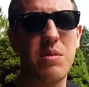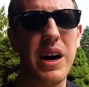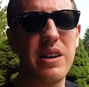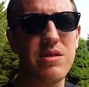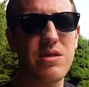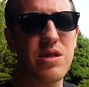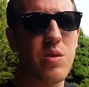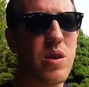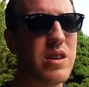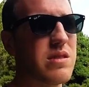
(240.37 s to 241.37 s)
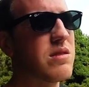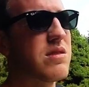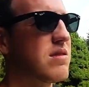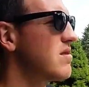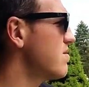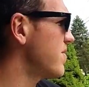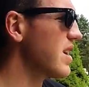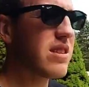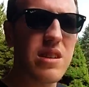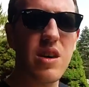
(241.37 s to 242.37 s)
miles or so on it, so it's
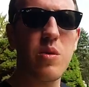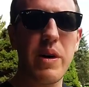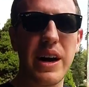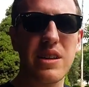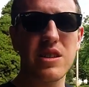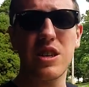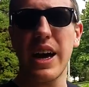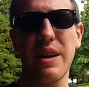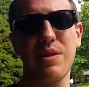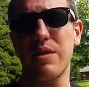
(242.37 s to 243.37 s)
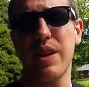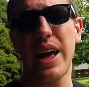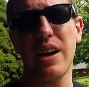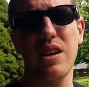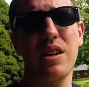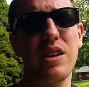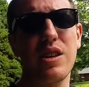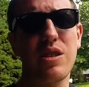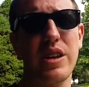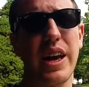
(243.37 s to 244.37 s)
fairly low mileage, and I haven't even had it a
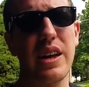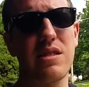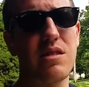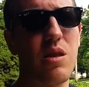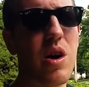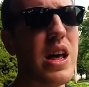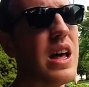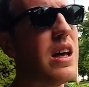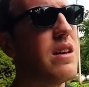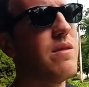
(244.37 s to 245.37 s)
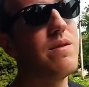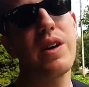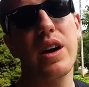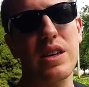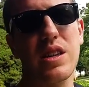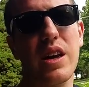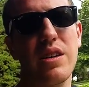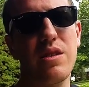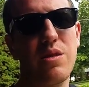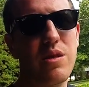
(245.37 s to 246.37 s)
year yet, so very
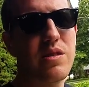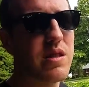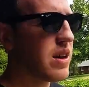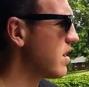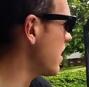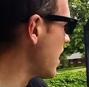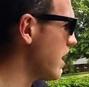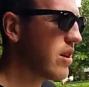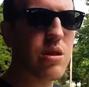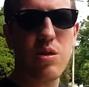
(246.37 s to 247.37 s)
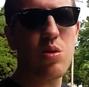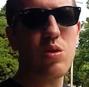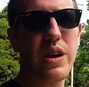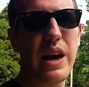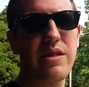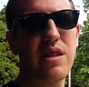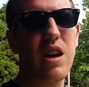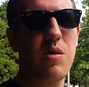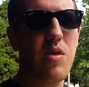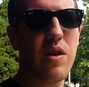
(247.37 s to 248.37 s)
excited to do this. Intercooler has to
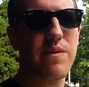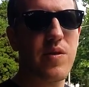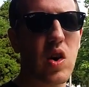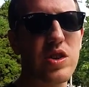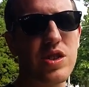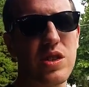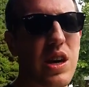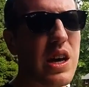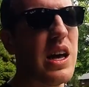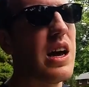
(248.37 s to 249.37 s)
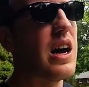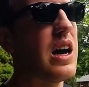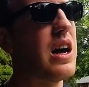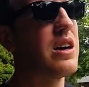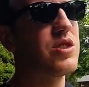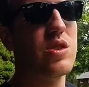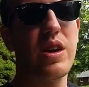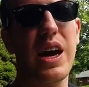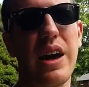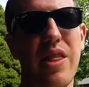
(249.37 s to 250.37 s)
come off first. I'll show
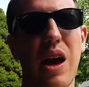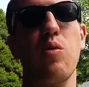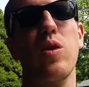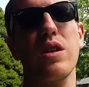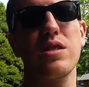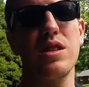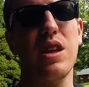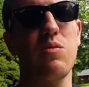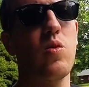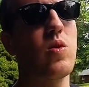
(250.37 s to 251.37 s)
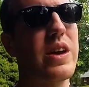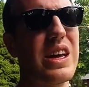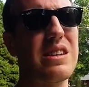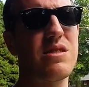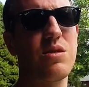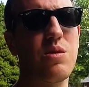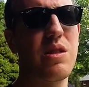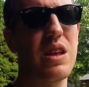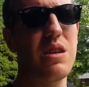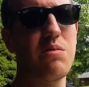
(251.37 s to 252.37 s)
you how that works, and then we'll get to
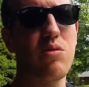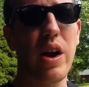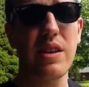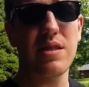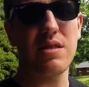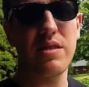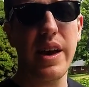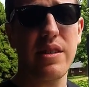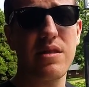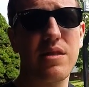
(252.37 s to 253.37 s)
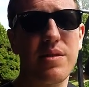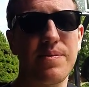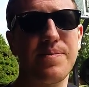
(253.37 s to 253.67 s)
the brace next.